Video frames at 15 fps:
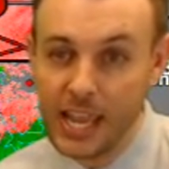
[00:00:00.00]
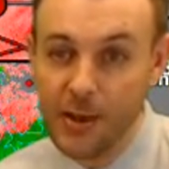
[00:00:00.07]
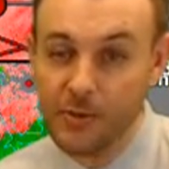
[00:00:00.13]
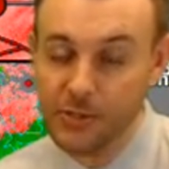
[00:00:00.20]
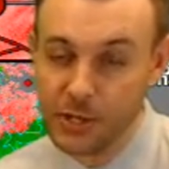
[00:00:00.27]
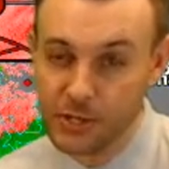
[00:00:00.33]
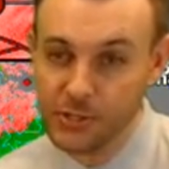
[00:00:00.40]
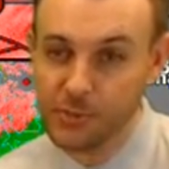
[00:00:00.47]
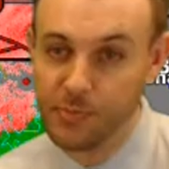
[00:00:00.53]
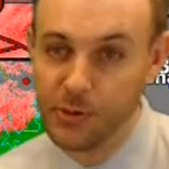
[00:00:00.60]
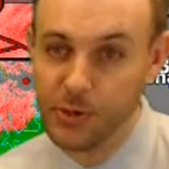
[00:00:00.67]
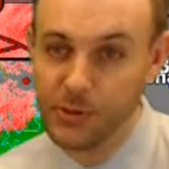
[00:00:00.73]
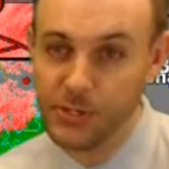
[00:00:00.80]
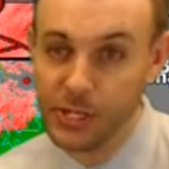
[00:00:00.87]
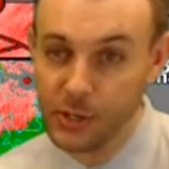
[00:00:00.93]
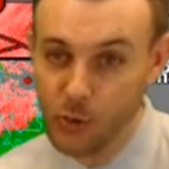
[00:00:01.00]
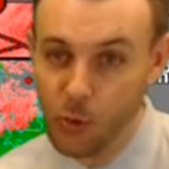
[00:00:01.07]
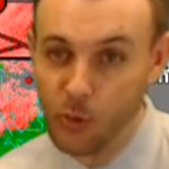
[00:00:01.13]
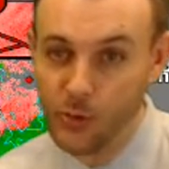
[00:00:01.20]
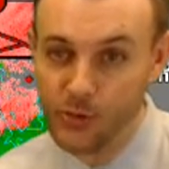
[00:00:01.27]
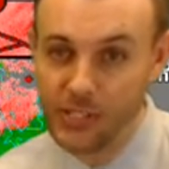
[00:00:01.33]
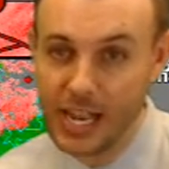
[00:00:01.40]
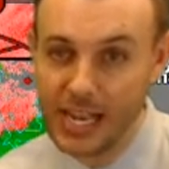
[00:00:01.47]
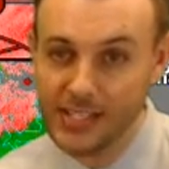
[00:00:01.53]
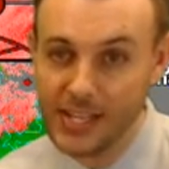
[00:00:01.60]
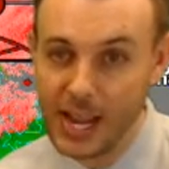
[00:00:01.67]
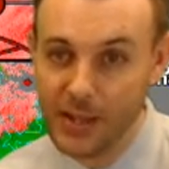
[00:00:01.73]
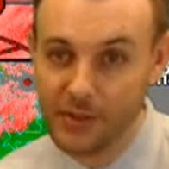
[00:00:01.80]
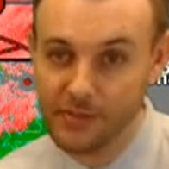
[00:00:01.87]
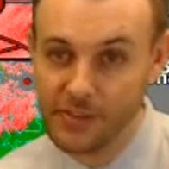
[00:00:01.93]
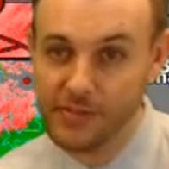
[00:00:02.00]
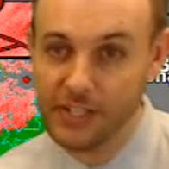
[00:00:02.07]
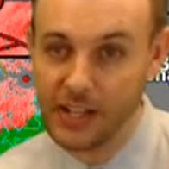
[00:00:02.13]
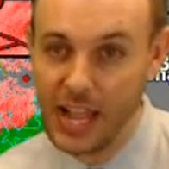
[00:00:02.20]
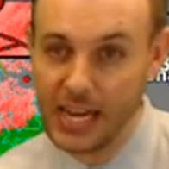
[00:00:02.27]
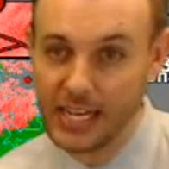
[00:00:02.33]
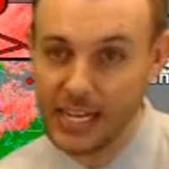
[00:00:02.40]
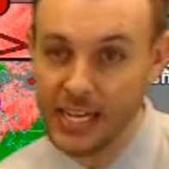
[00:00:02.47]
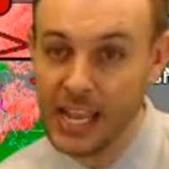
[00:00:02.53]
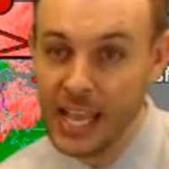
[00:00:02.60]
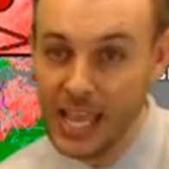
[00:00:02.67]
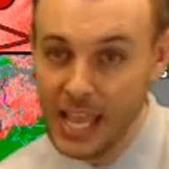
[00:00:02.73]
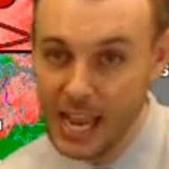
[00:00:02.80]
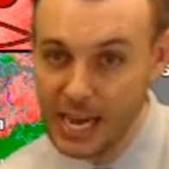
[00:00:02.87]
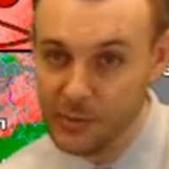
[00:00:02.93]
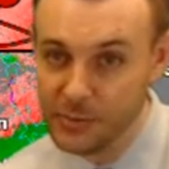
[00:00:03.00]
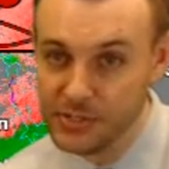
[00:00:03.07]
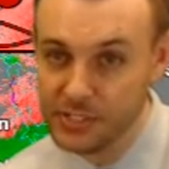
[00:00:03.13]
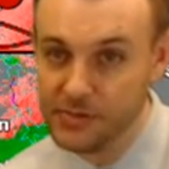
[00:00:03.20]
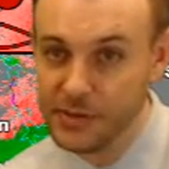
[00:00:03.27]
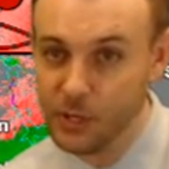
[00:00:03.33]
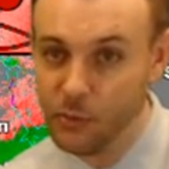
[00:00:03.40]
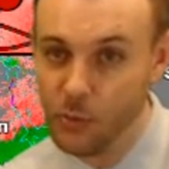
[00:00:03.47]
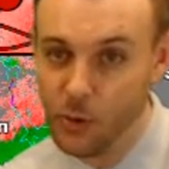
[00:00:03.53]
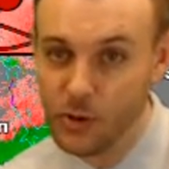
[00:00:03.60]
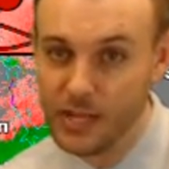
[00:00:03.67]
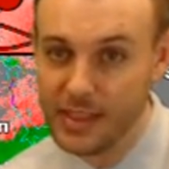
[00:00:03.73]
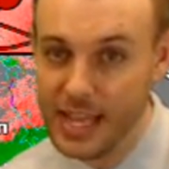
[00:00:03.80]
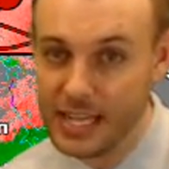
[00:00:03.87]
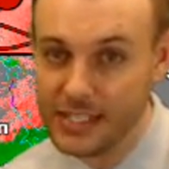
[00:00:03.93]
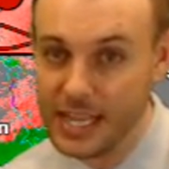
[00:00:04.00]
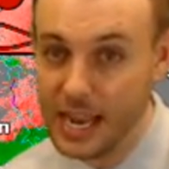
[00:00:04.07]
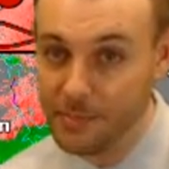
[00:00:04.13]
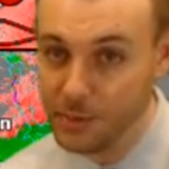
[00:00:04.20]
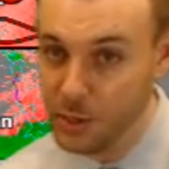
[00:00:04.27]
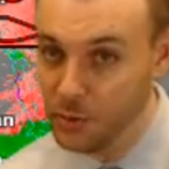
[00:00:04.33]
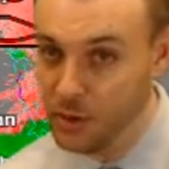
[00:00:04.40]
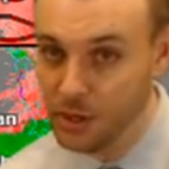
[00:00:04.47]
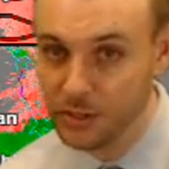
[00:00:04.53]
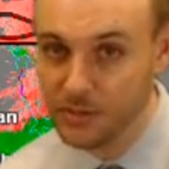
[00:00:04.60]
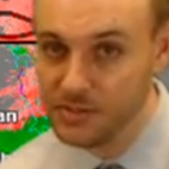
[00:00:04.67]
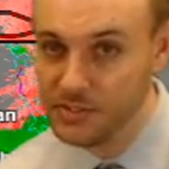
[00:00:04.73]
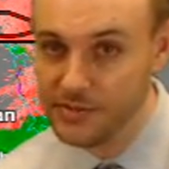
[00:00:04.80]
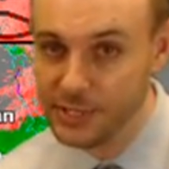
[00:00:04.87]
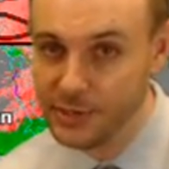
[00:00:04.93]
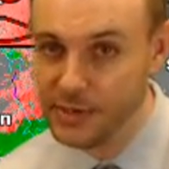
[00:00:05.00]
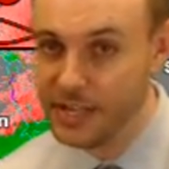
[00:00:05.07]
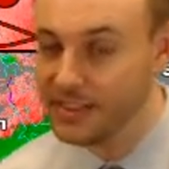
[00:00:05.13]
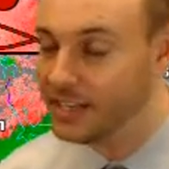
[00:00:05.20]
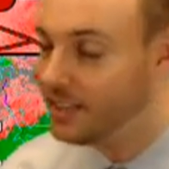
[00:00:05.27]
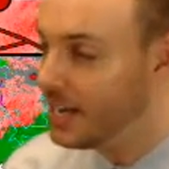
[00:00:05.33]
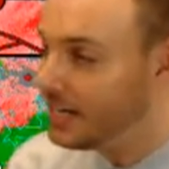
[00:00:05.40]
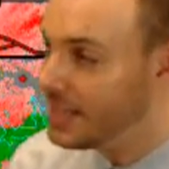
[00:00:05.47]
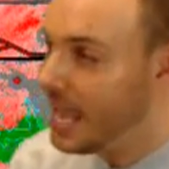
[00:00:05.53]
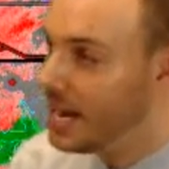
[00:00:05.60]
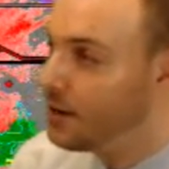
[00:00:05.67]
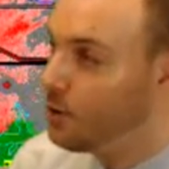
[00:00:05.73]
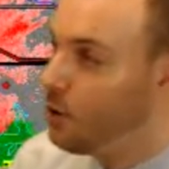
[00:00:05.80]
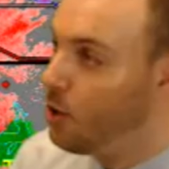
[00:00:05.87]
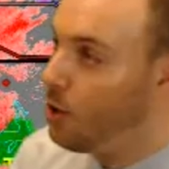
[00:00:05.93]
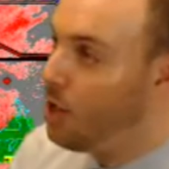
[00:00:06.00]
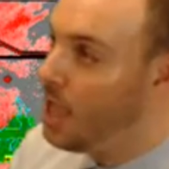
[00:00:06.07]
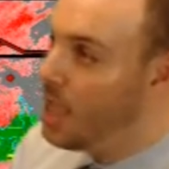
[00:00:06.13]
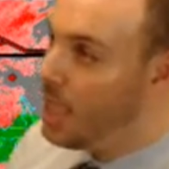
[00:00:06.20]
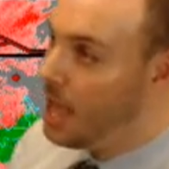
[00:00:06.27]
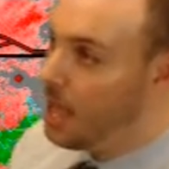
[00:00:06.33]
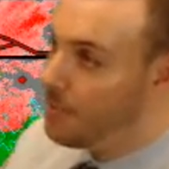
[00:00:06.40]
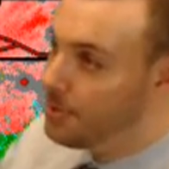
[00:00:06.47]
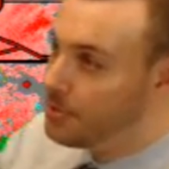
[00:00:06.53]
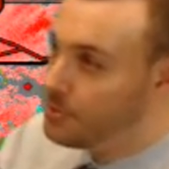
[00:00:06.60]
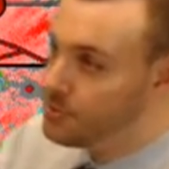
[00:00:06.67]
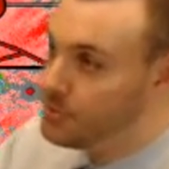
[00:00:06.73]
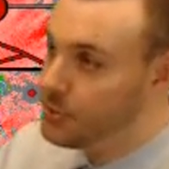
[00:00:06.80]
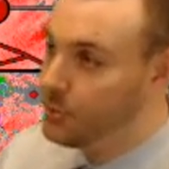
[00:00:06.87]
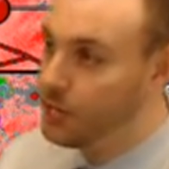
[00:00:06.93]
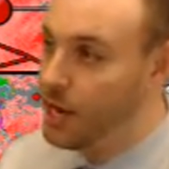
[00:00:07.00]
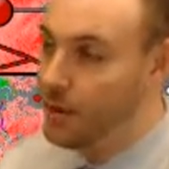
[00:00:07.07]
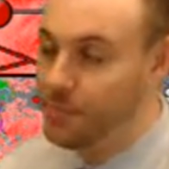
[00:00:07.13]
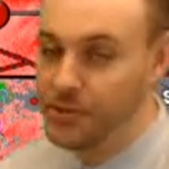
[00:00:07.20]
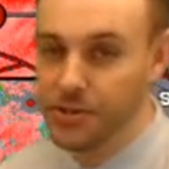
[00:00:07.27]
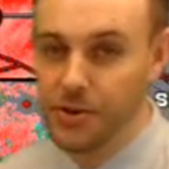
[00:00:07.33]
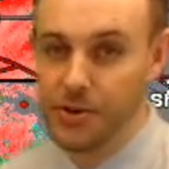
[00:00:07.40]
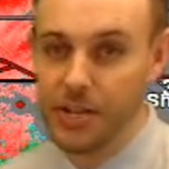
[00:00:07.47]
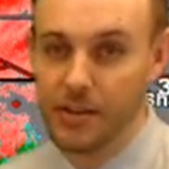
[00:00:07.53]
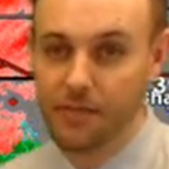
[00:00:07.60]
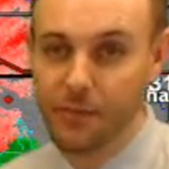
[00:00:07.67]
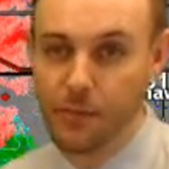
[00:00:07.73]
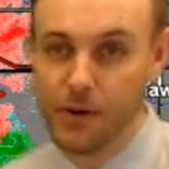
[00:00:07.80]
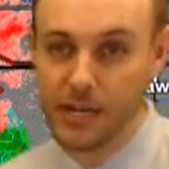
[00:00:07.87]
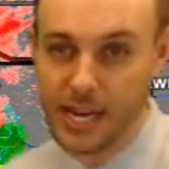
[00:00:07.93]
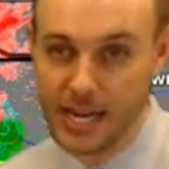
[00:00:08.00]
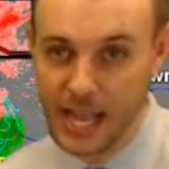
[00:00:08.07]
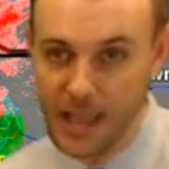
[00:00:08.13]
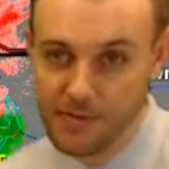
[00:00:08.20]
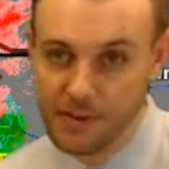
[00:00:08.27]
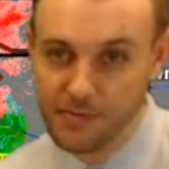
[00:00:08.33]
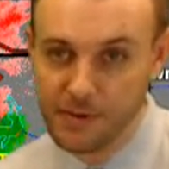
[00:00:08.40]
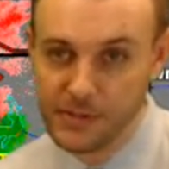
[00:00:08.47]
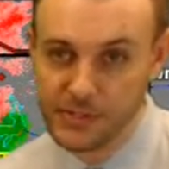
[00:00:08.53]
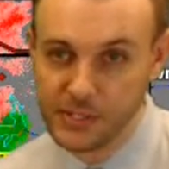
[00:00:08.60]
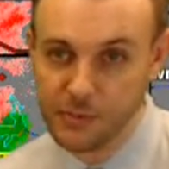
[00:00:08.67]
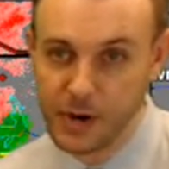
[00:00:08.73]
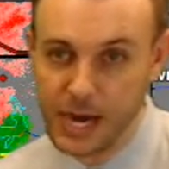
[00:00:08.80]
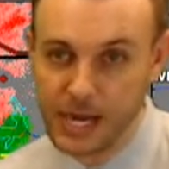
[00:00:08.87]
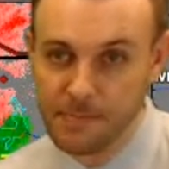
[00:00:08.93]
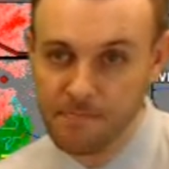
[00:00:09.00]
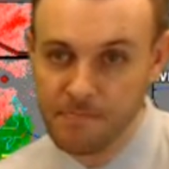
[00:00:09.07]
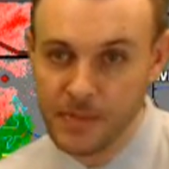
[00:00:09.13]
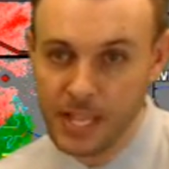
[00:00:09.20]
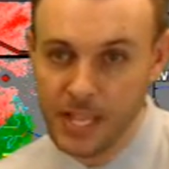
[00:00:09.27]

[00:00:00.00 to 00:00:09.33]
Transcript: it was also producing quarter-size hail and vivid lightning, and it was severe warned at that time. No longer severe, nothing like that at all, but there's still an opportunity for, again, heavy freezing rain,